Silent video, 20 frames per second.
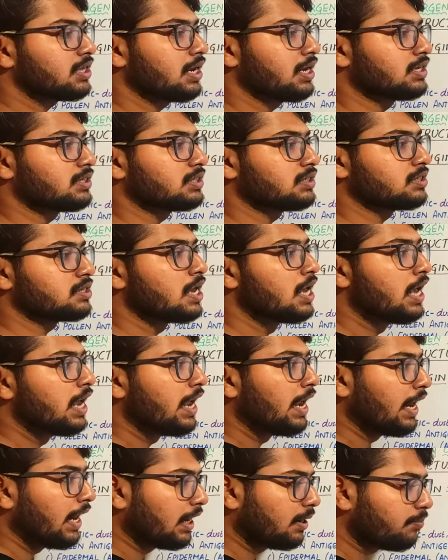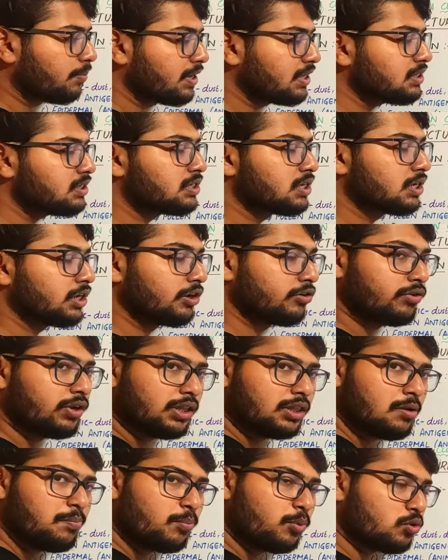allergens. It means
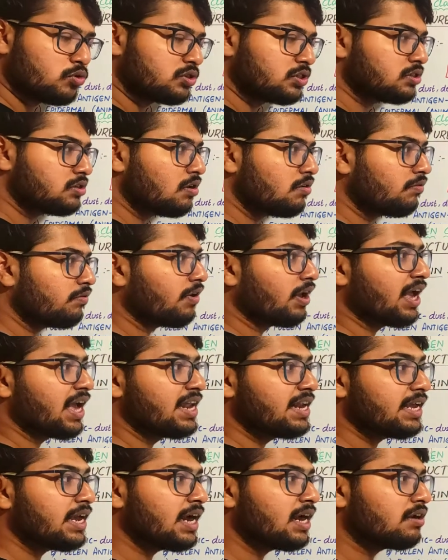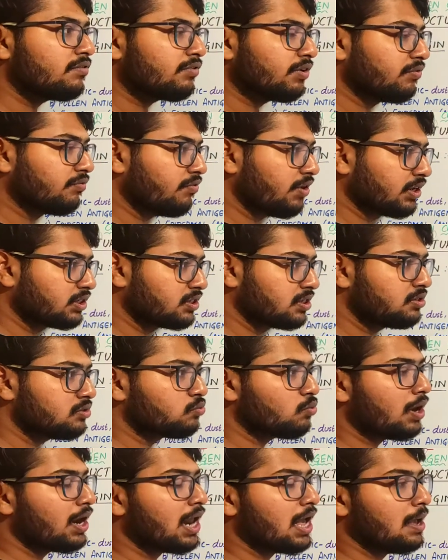during the process of any kind of
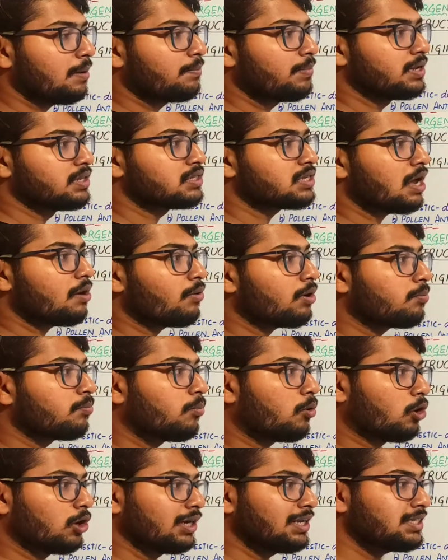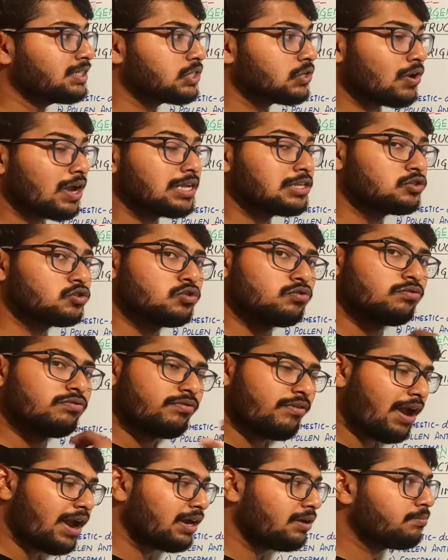infections, what happens, our body tries to
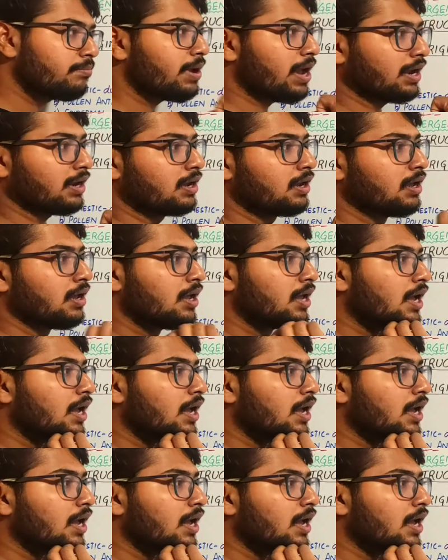fight back,